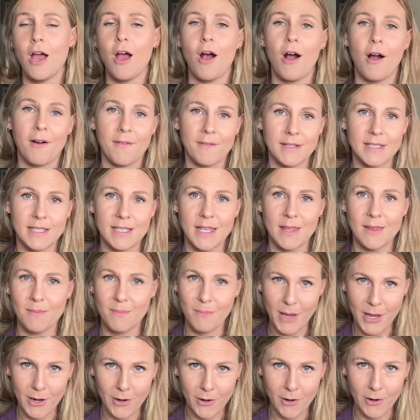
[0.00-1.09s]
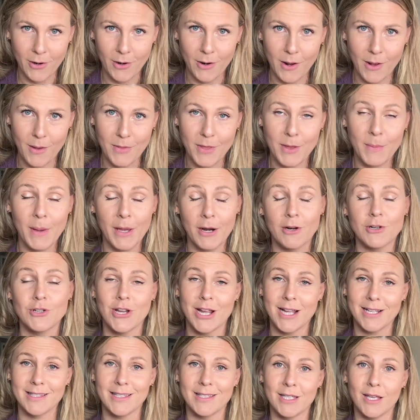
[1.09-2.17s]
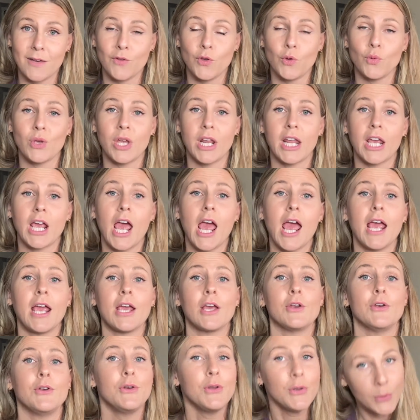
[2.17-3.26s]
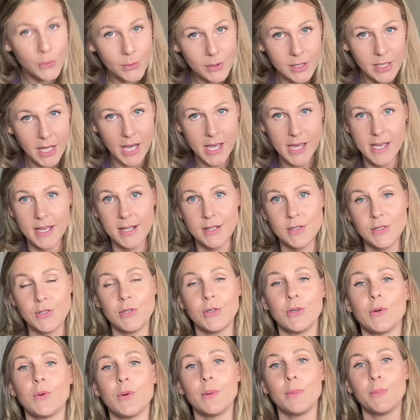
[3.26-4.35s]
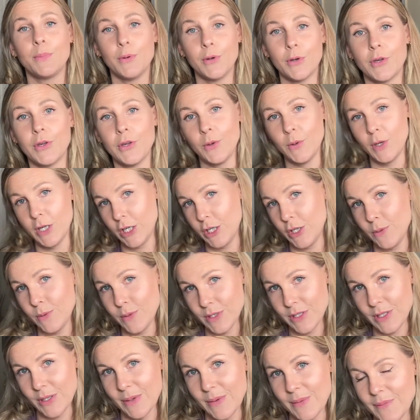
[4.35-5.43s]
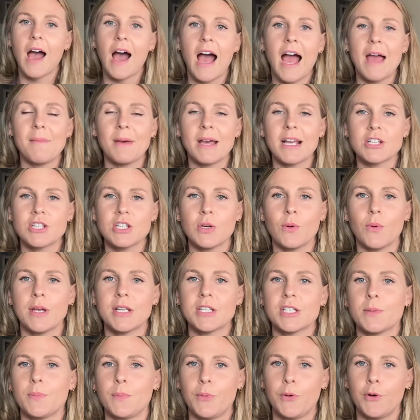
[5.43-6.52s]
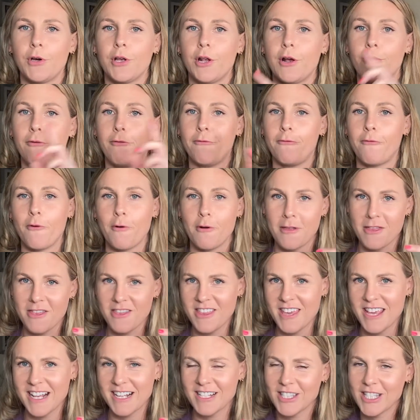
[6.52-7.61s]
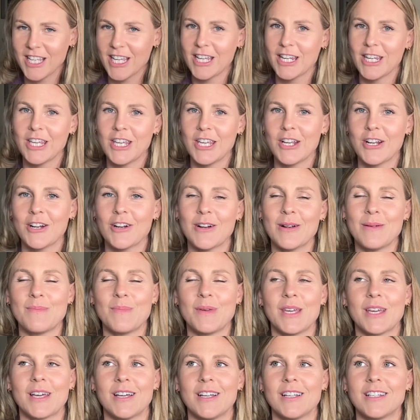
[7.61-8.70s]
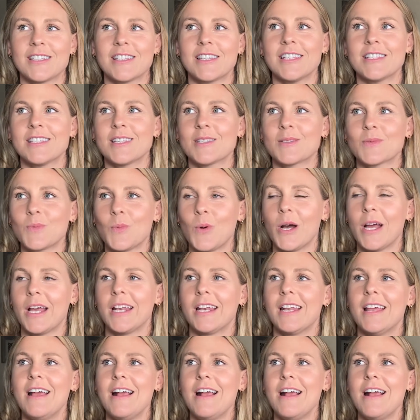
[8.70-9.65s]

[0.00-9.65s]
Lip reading: obviously the better chances of you getting a new client to book you and use you. I'm actually going to put 4th things in here, because this is one